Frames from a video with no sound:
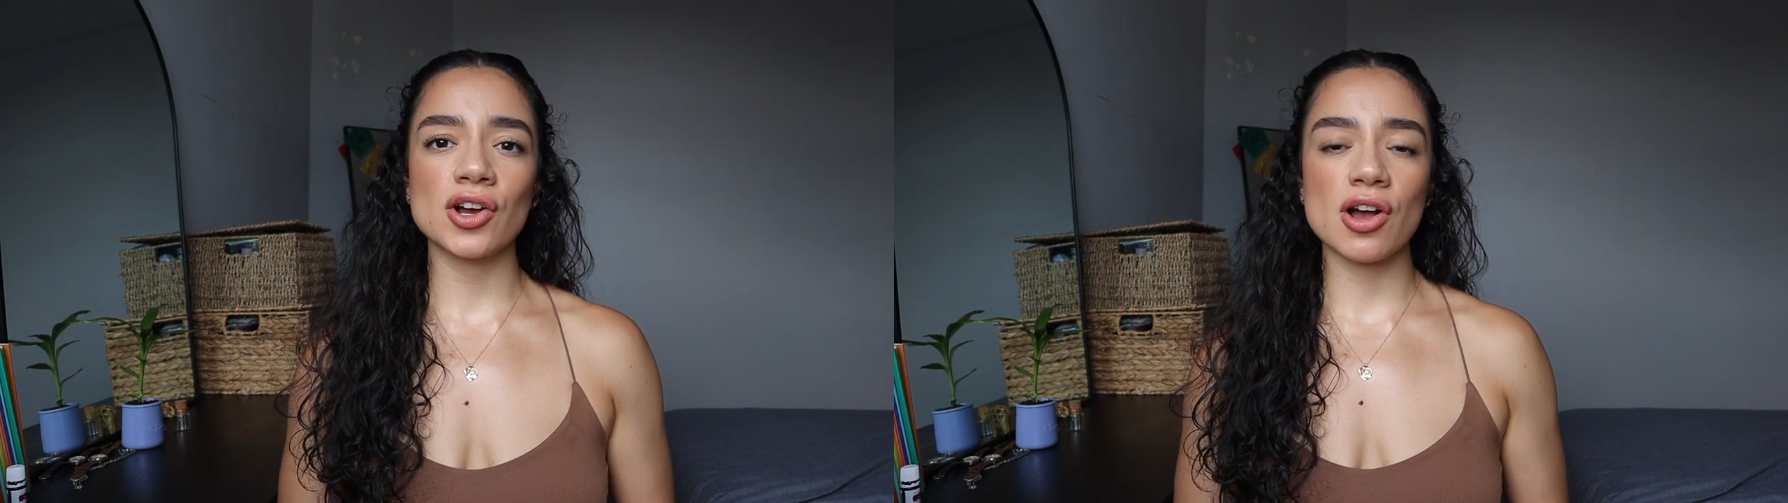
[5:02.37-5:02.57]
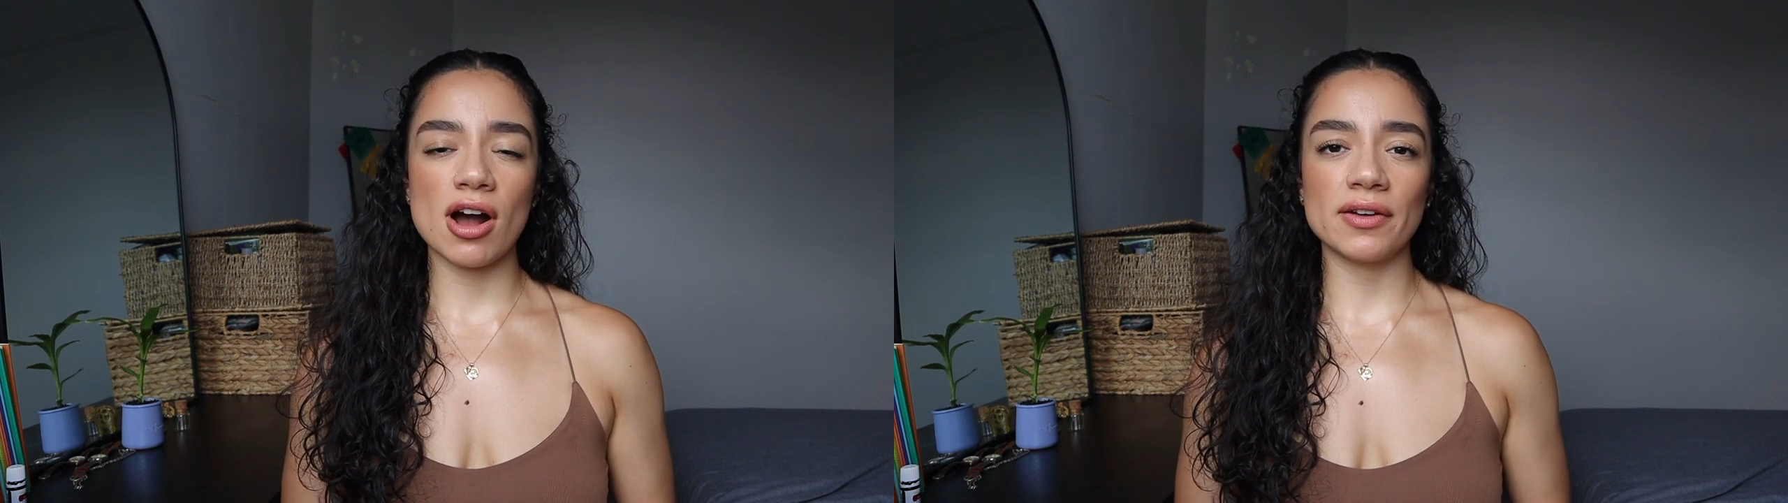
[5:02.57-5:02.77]

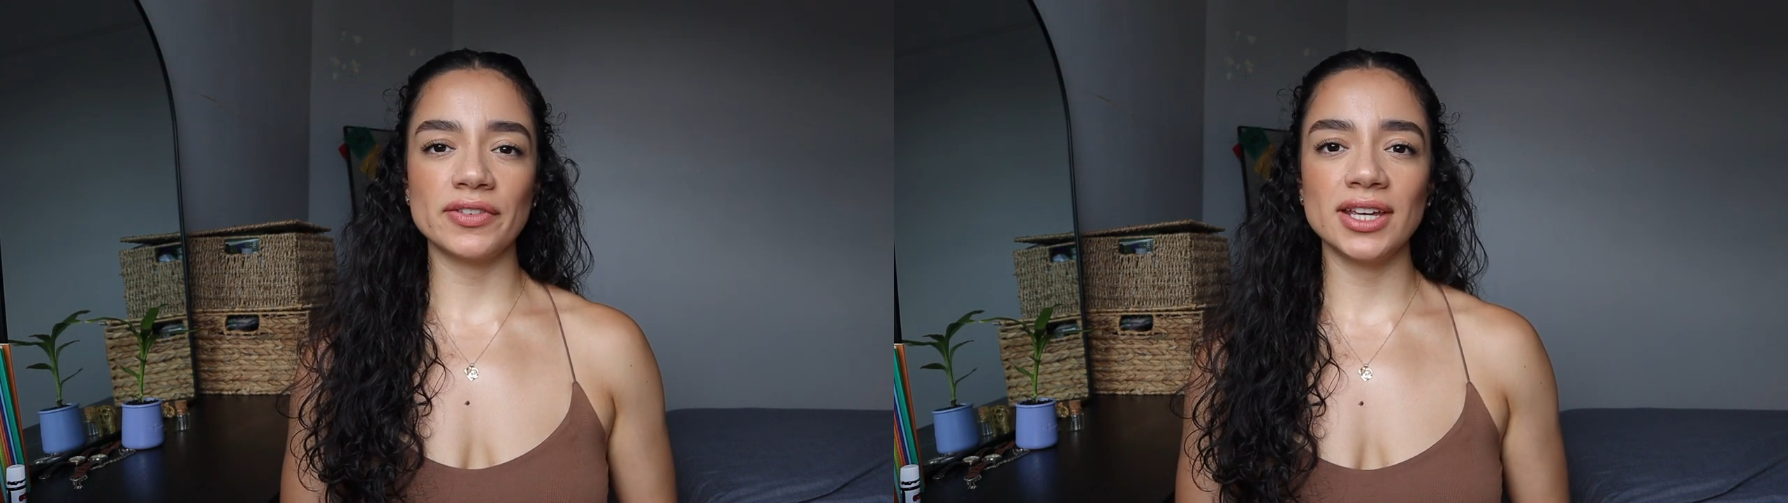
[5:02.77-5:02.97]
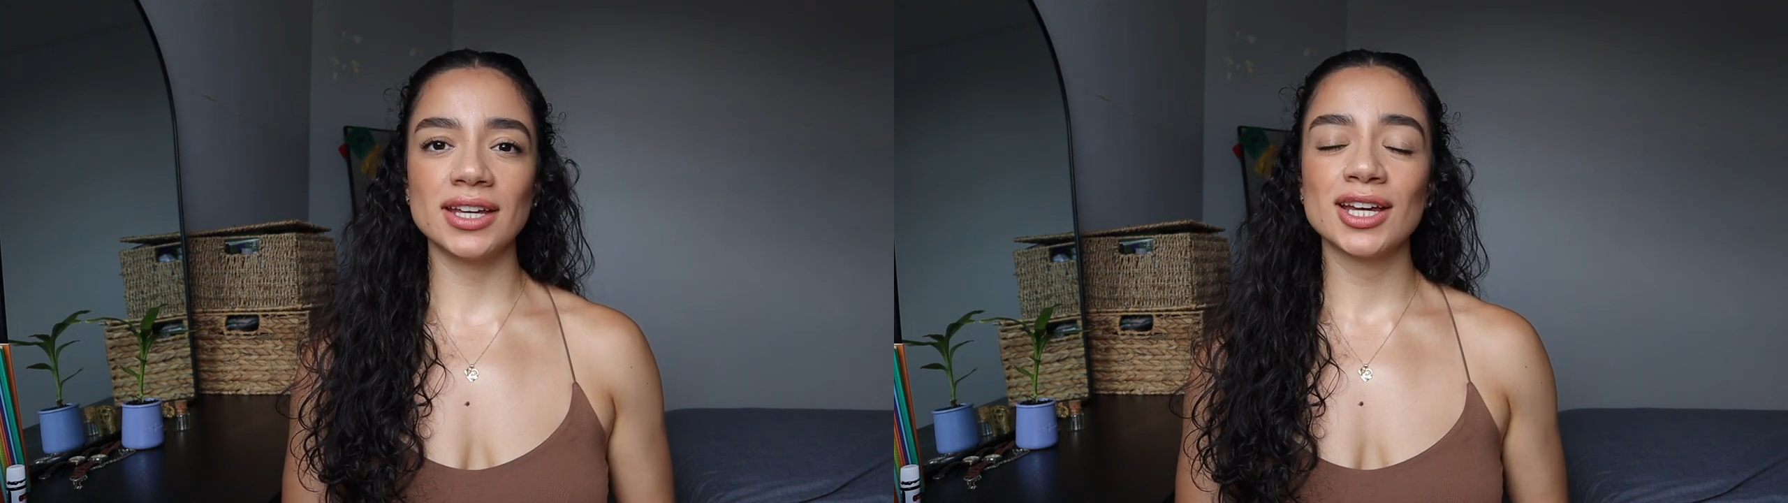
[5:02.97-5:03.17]
on
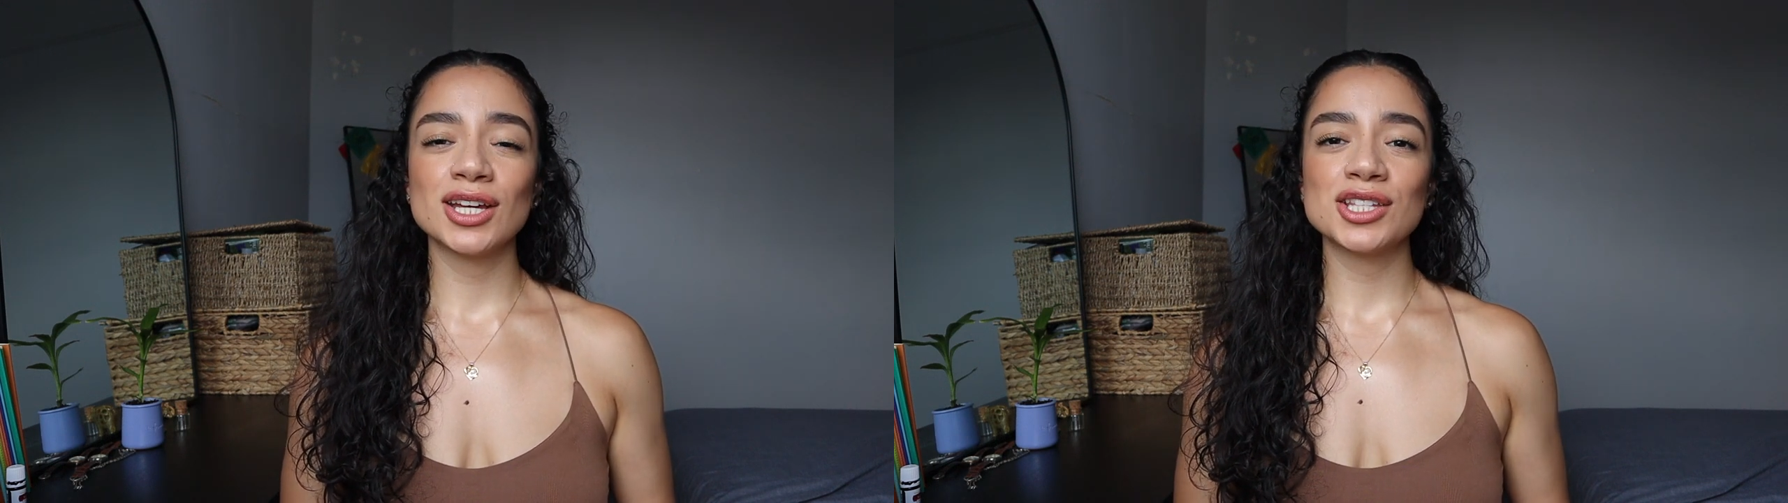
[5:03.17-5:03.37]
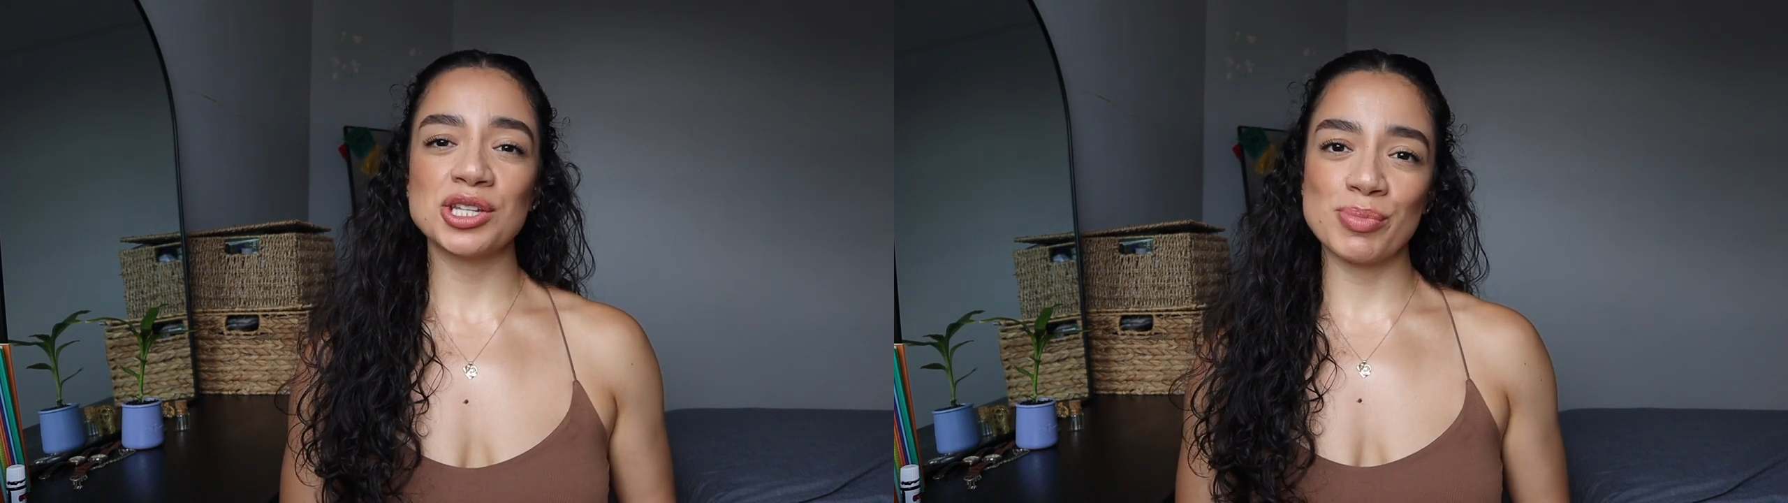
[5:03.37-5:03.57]
coffee
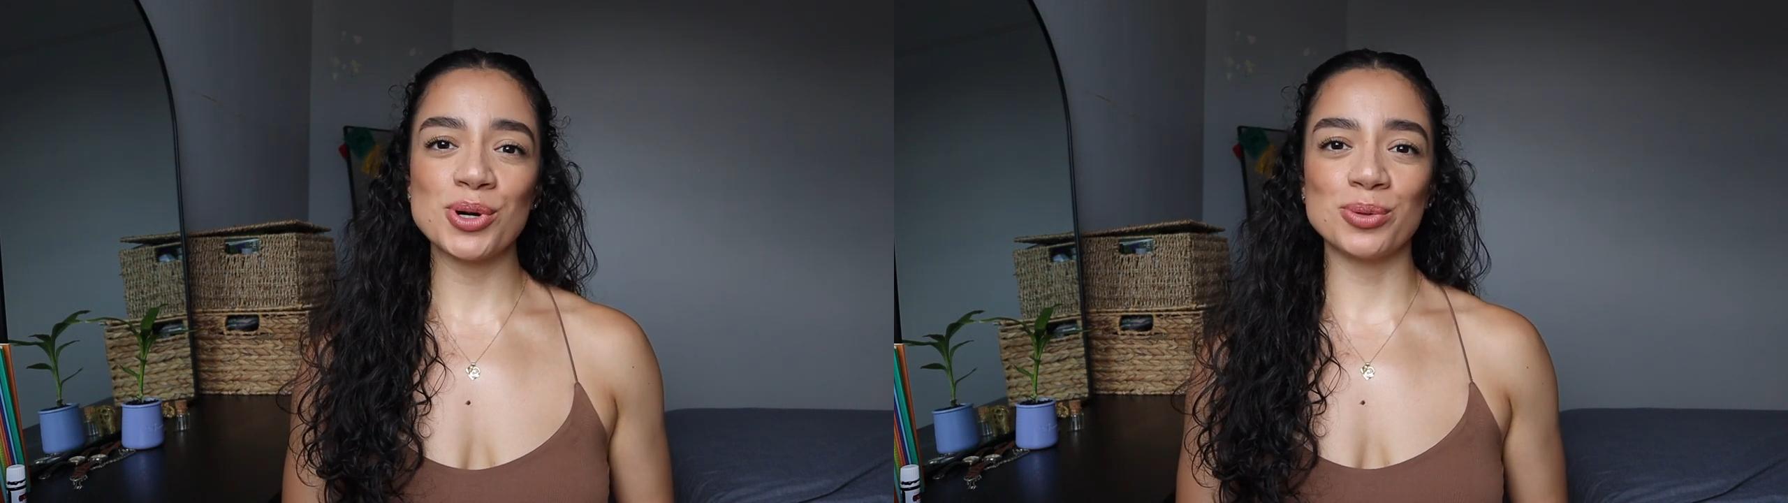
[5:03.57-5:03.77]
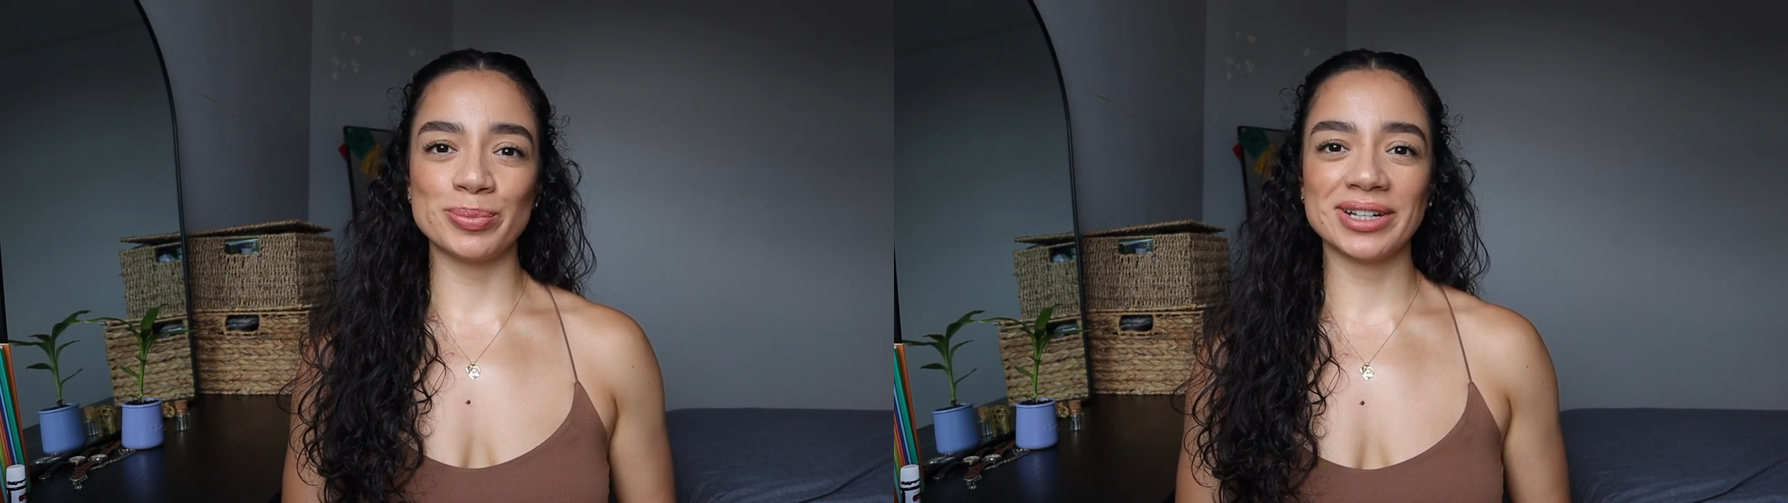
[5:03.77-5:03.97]
to
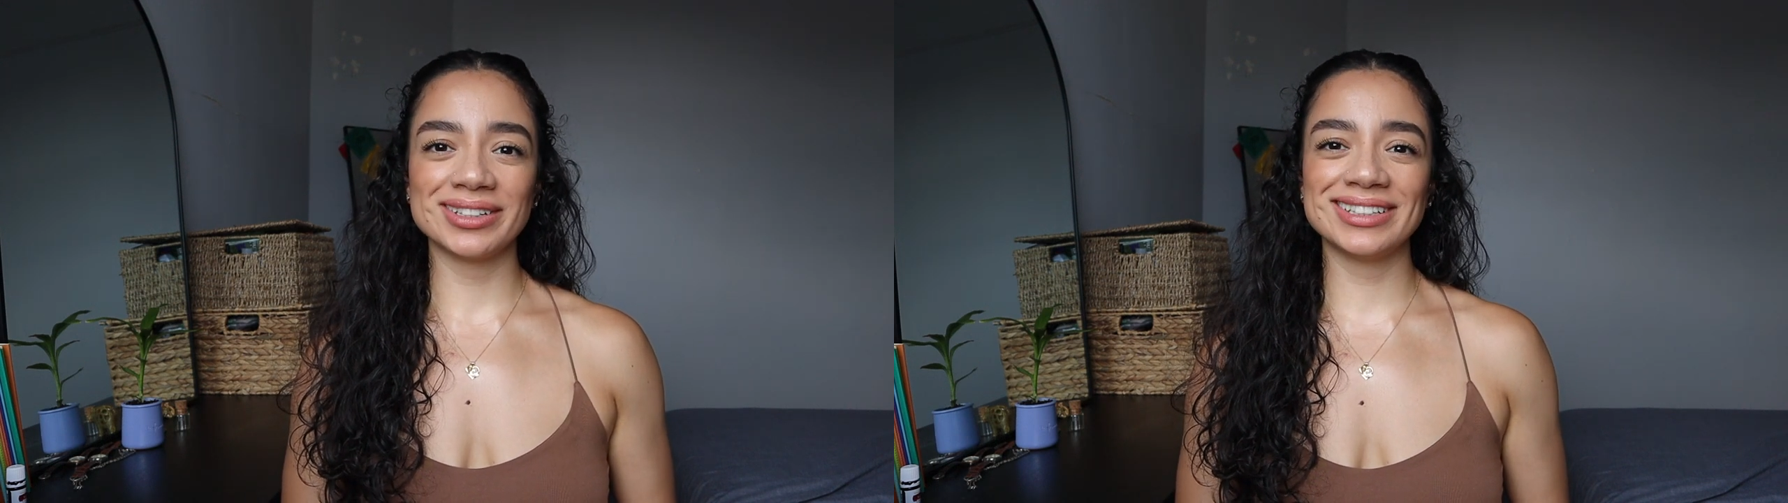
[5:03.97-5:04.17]
poop.